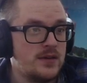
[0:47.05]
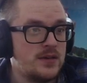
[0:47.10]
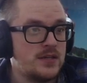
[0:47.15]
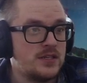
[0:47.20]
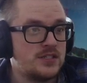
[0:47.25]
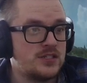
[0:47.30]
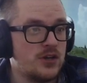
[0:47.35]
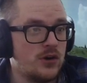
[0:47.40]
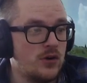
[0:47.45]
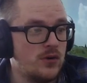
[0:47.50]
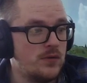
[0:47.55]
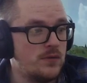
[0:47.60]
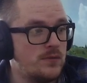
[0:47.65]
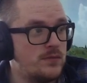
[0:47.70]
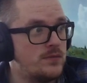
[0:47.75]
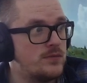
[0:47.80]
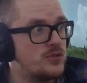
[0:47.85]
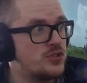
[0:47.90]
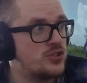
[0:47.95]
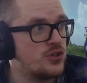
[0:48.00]
So,
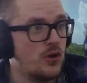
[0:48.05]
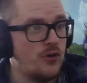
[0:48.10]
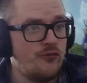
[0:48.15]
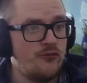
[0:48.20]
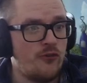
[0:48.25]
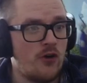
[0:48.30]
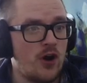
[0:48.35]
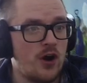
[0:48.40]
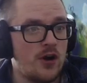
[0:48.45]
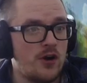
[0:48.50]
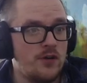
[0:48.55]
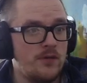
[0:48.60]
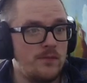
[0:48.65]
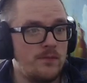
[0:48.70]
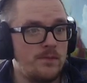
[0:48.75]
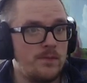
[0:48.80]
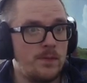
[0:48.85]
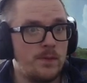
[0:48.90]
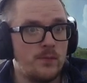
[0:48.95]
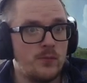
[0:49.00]
so far,
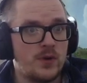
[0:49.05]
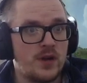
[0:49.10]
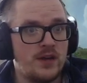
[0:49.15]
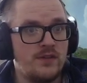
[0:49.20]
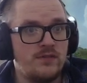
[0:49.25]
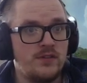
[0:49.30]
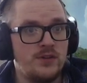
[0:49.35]
what I've